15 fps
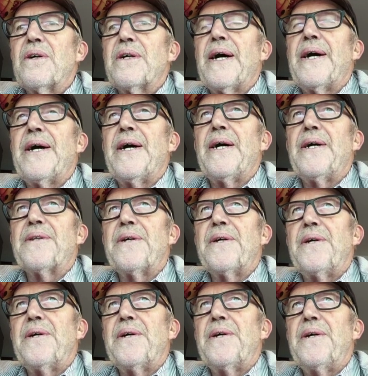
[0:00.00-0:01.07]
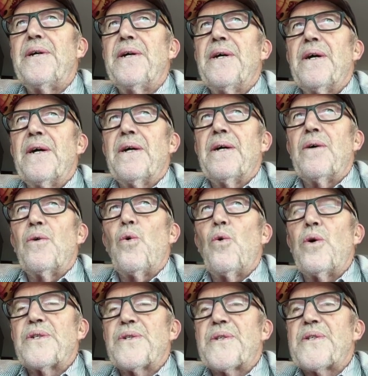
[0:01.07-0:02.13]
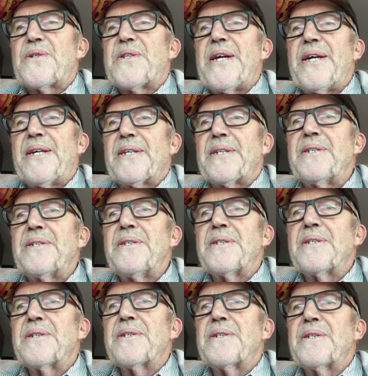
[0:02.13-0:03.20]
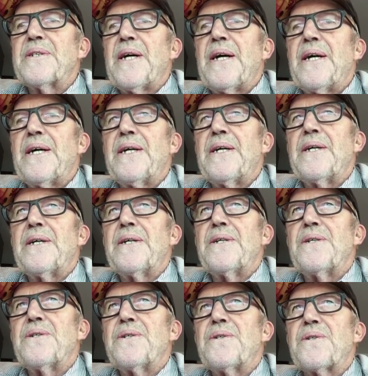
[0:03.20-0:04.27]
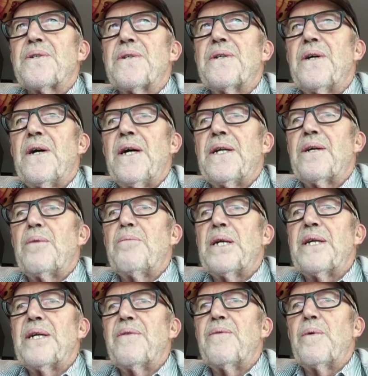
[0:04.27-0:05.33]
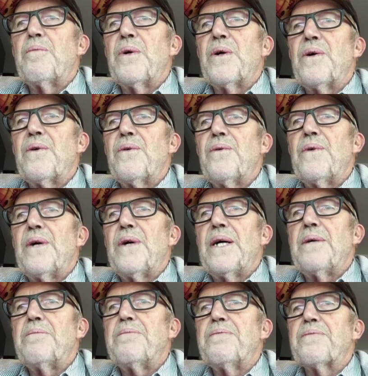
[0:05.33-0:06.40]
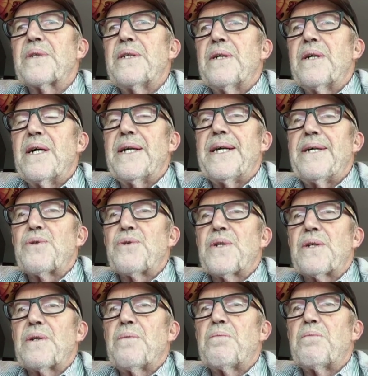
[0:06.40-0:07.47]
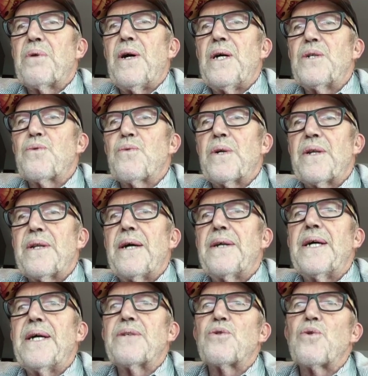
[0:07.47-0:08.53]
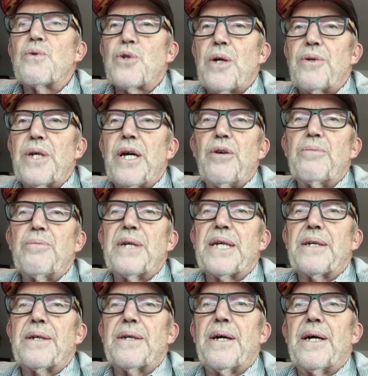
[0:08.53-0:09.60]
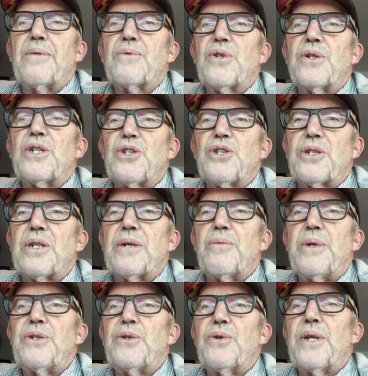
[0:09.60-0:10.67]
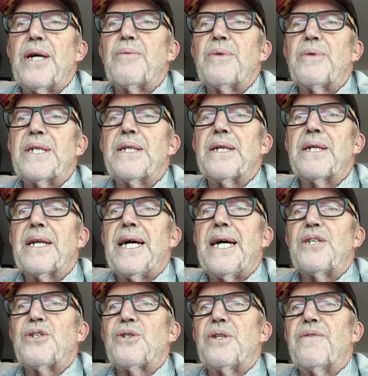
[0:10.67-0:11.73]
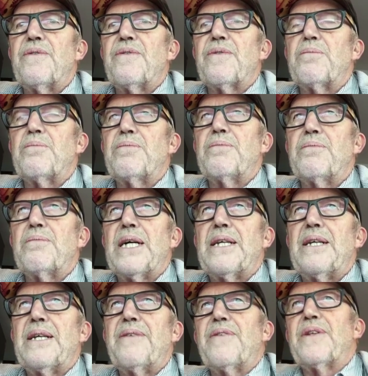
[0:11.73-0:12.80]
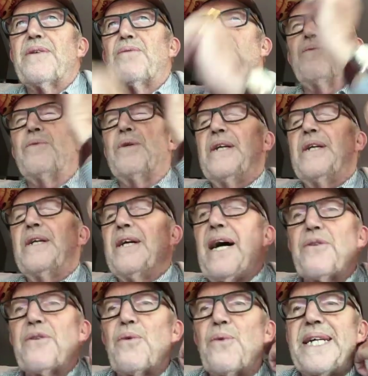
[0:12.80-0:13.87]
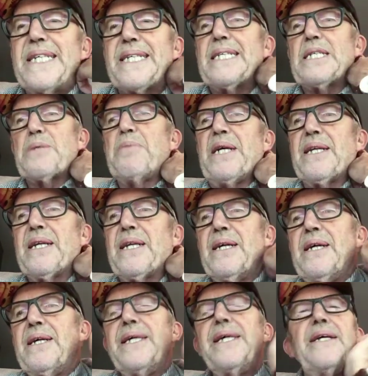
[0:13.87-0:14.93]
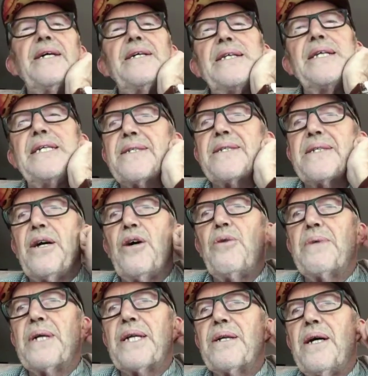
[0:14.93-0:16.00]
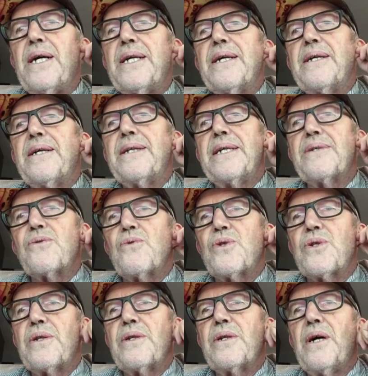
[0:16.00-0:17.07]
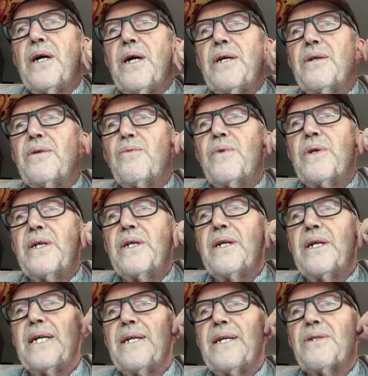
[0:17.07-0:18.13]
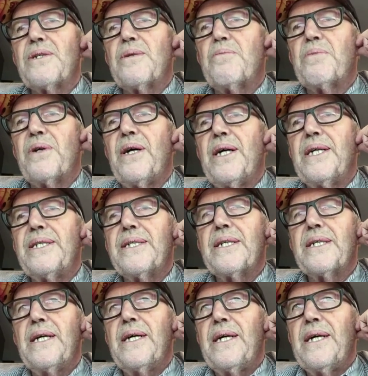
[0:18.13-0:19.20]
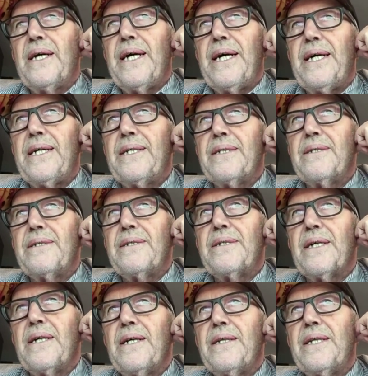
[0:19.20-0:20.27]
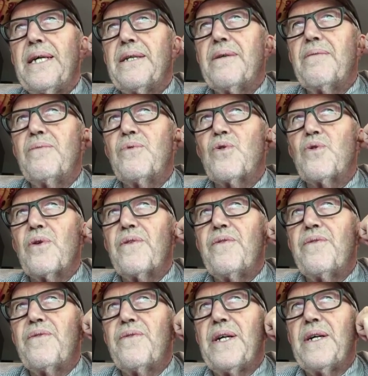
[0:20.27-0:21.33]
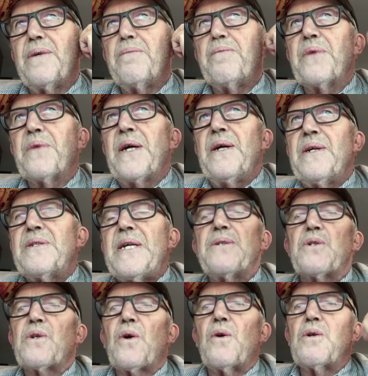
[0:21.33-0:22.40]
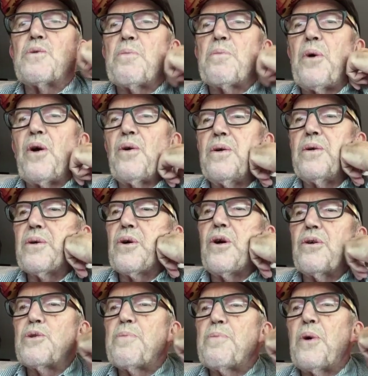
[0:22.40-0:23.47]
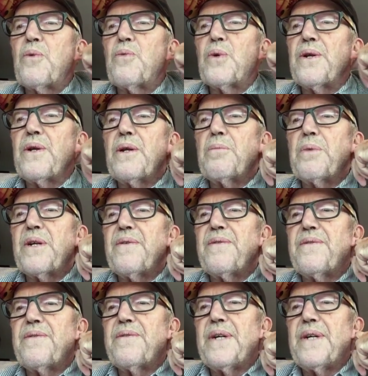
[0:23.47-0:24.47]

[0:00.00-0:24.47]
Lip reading: The August the 2nd is the night, I believe, when we're announcing the prize winner, and that's also the opening night. Traditionally, we do that. We didn't last year, mainly for the other reasons, but yeah, that's the opening night, and that's also the night that we announce the prize, and that sort of tends to correspond with a little bit of